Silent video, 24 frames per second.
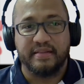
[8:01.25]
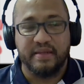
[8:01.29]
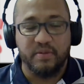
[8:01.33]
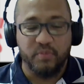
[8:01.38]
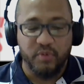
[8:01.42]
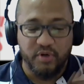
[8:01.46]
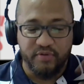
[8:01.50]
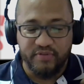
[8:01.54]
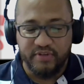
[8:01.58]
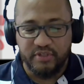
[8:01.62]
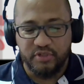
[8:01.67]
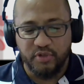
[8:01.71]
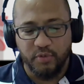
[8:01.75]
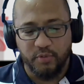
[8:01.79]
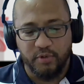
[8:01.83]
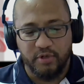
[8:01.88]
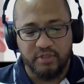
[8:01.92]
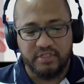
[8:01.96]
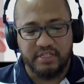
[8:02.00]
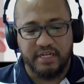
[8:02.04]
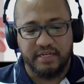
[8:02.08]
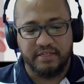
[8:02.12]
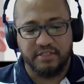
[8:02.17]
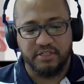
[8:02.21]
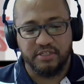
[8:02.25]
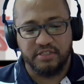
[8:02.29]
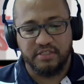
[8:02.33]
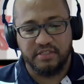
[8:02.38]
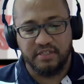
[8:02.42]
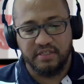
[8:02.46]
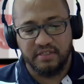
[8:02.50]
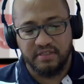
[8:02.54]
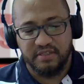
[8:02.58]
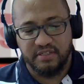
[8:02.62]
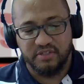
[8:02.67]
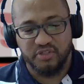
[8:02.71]
then moving towards like just
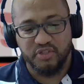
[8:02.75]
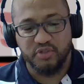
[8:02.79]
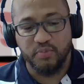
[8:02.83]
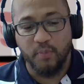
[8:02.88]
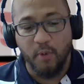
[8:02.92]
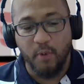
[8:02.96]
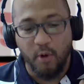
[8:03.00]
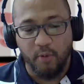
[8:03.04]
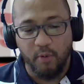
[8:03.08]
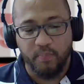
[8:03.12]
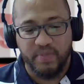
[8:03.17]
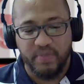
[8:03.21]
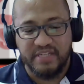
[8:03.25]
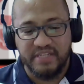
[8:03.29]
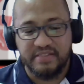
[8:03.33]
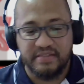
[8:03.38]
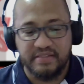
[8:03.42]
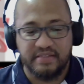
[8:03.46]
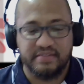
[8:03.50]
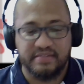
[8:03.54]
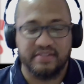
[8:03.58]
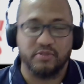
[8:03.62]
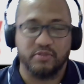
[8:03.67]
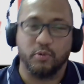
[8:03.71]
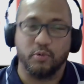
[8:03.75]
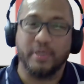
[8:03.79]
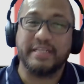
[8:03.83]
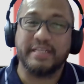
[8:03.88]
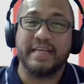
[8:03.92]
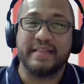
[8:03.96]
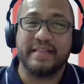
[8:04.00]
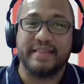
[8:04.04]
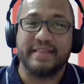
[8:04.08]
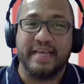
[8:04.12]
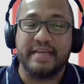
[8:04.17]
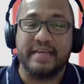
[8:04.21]
the small businesses, what
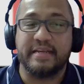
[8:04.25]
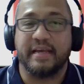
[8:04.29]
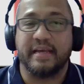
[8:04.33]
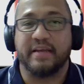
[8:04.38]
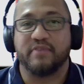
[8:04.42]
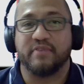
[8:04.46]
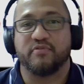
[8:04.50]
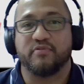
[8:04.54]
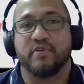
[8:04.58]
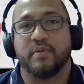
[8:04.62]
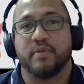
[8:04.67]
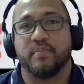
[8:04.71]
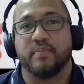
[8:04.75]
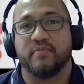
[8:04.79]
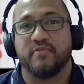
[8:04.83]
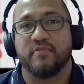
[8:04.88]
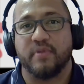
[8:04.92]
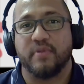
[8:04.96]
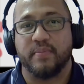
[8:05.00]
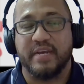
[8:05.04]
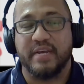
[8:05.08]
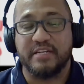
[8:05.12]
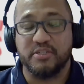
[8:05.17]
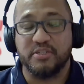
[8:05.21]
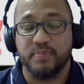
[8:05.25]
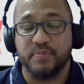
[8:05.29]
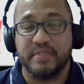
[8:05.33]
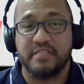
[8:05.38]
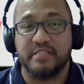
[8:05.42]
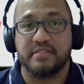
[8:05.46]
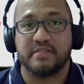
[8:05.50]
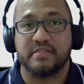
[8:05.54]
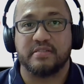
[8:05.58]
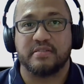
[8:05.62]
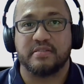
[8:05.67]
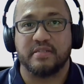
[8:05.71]
can they gain from
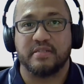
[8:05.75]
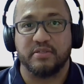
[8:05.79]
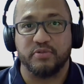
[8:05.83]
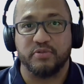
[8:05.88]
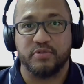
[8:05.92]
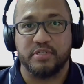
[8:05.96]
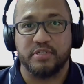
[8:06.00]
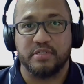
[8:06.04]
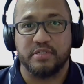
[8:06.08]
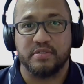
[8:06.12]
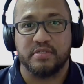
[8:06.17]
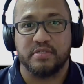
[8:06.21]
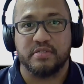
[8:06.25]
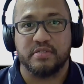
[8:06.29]
HP's solutions?